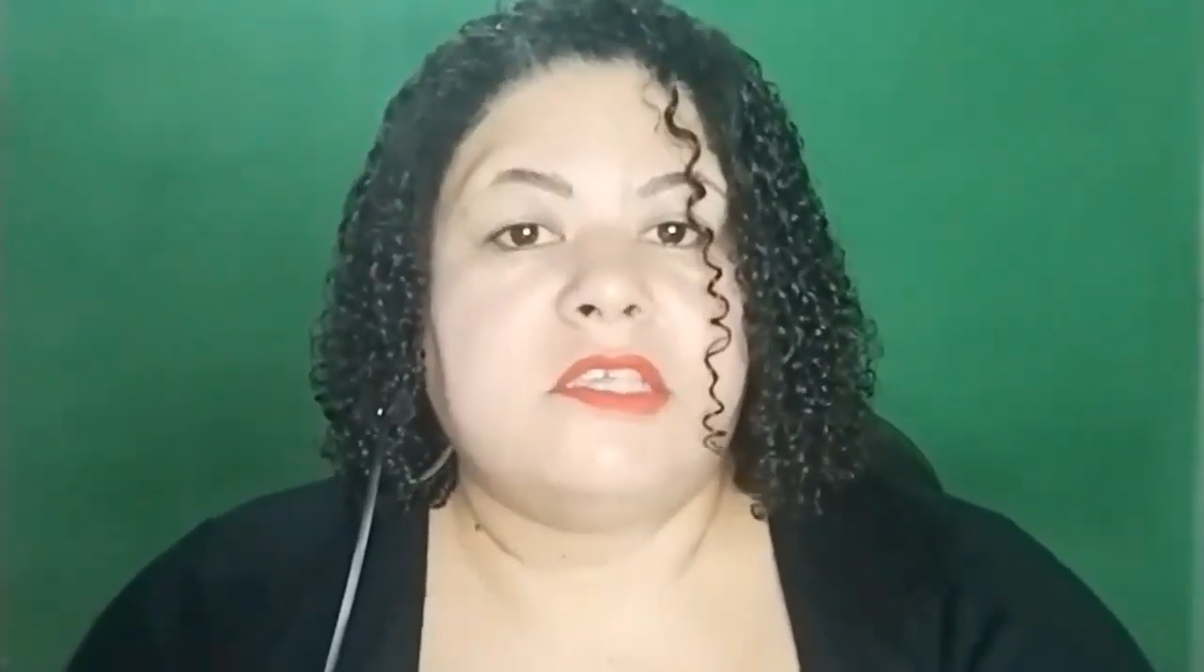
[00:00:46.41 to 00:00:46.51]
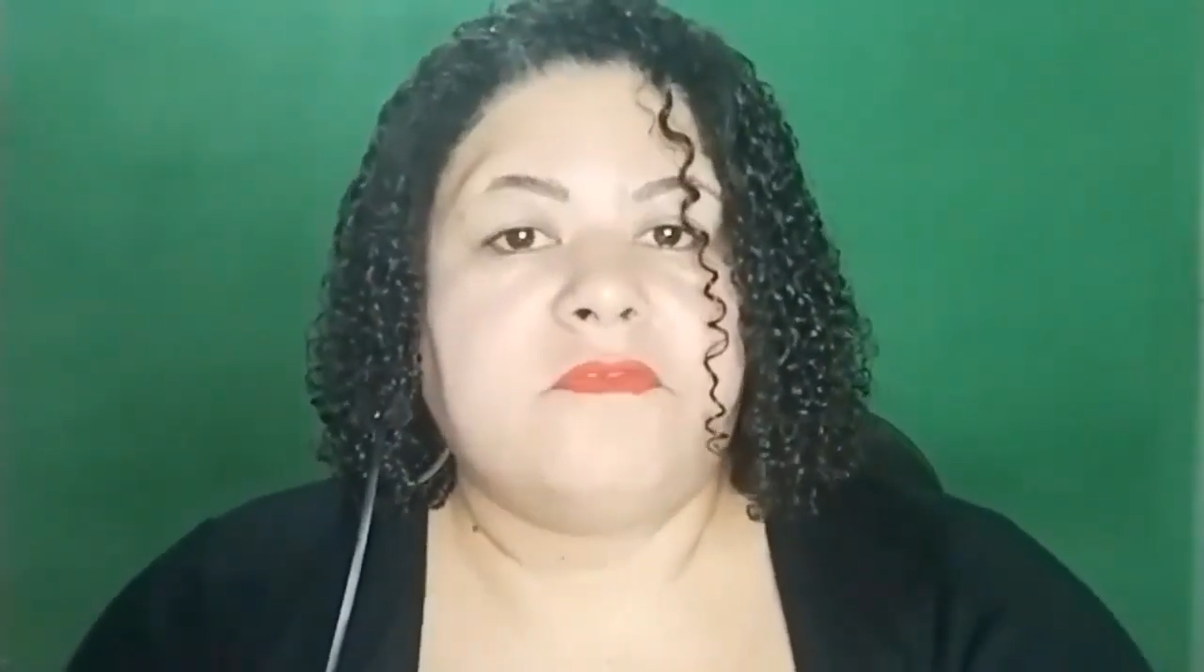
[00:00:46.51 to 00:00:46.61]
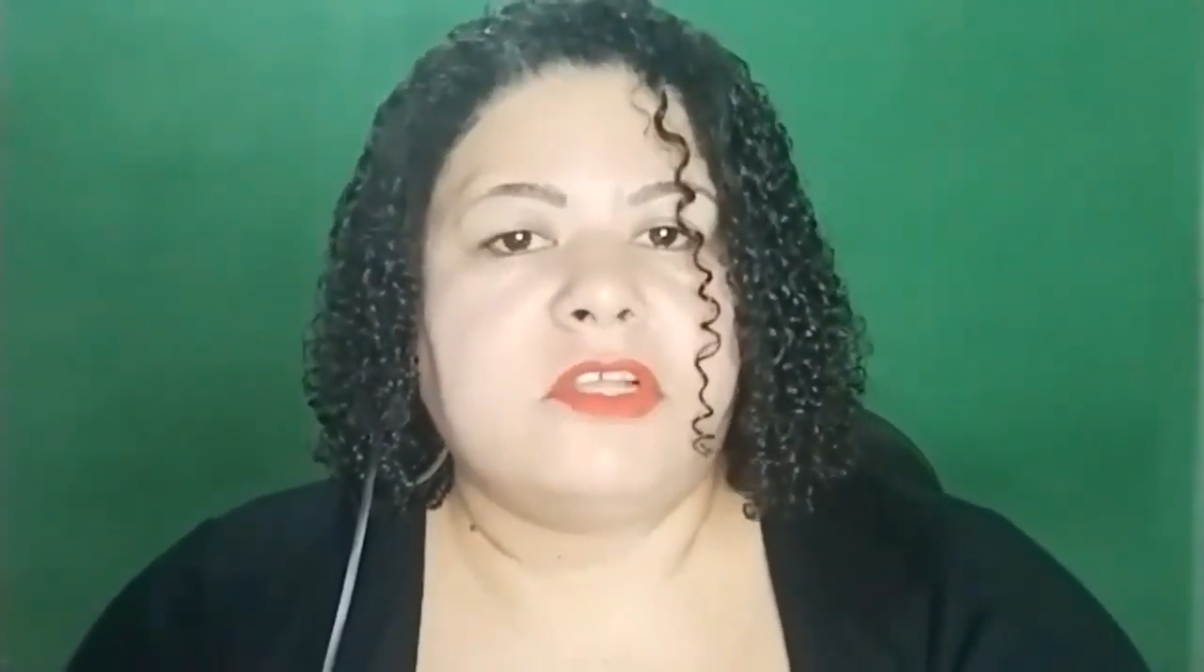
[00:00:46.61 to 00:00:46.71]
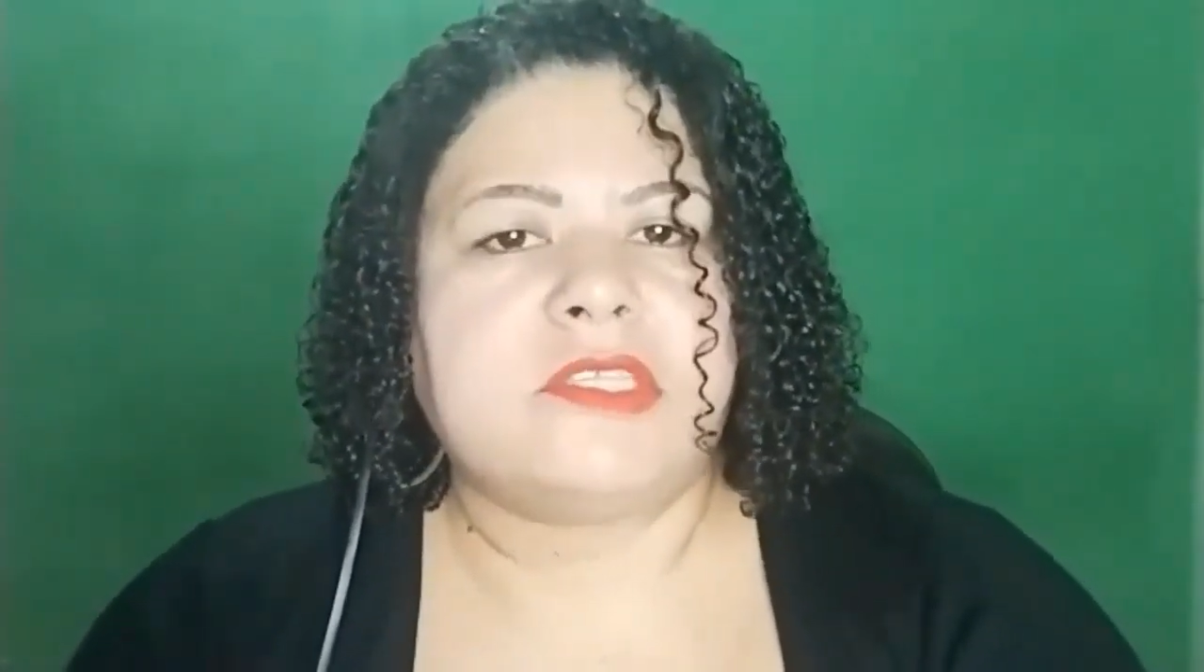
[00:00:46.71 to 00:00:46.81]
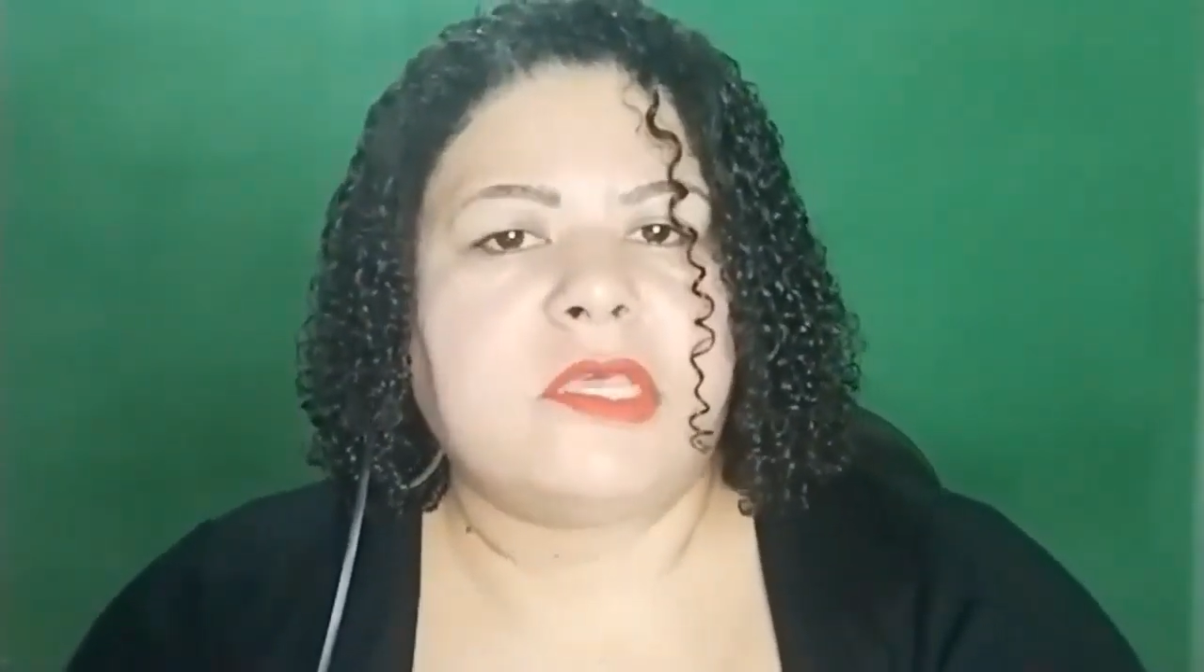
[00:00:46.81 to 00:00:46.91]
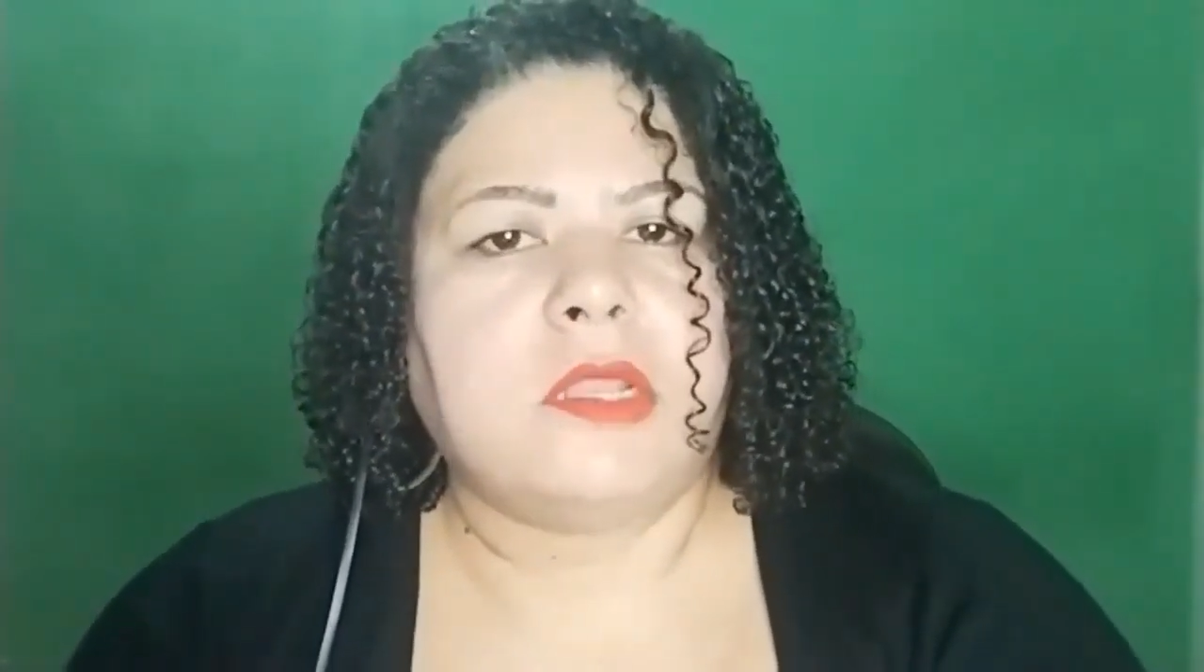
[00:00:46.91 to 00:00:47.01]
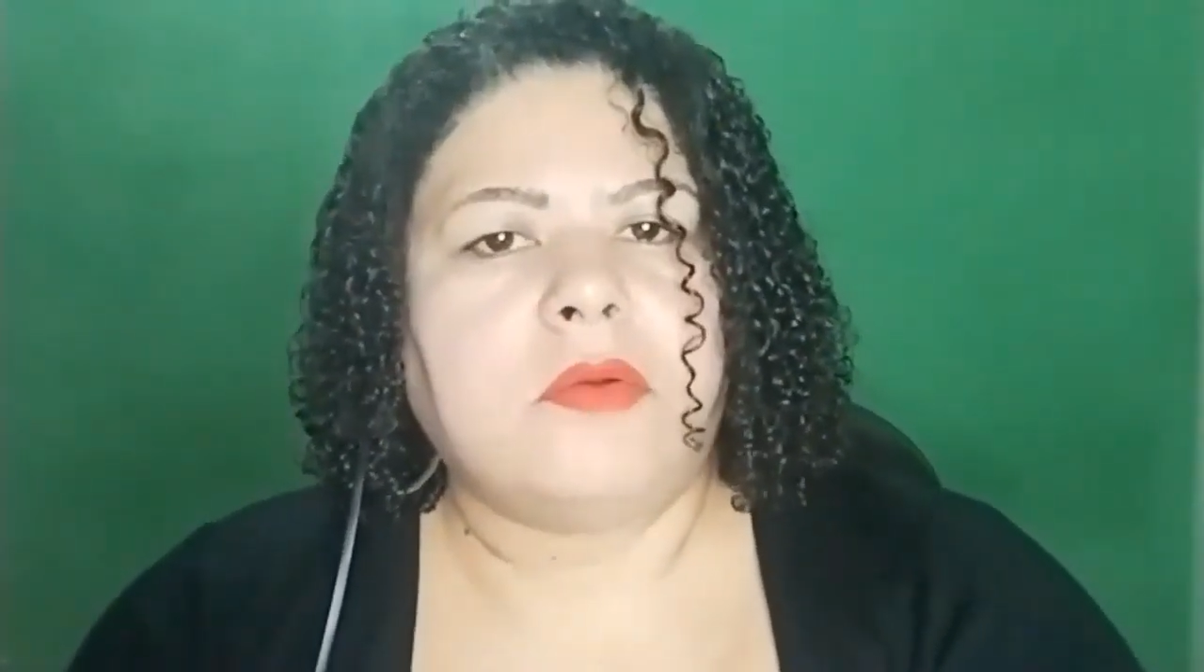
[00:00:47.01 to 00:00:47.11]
site,